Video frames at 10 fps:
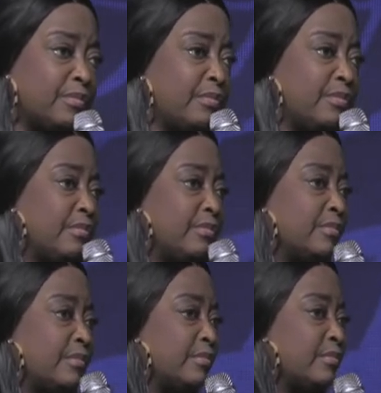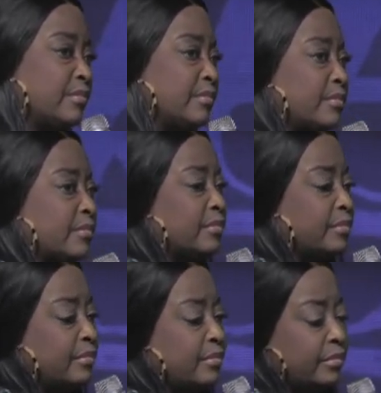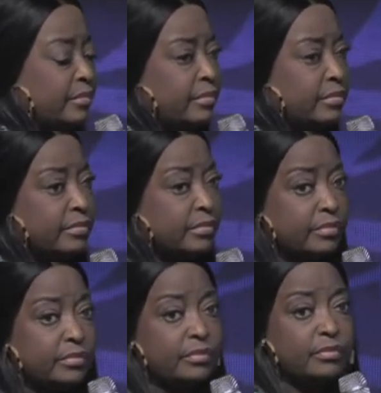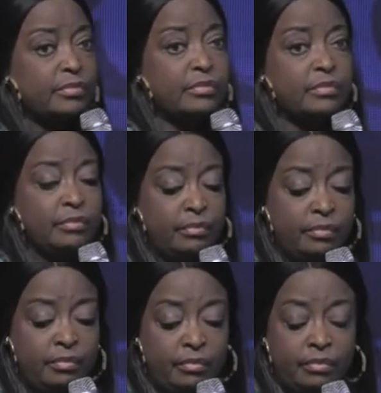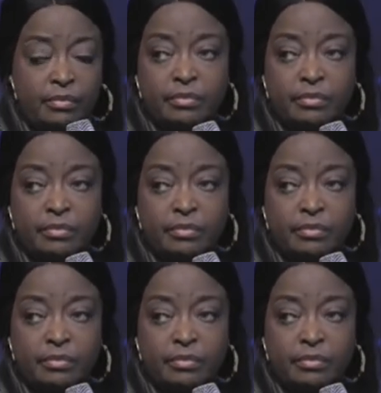(no one is talking)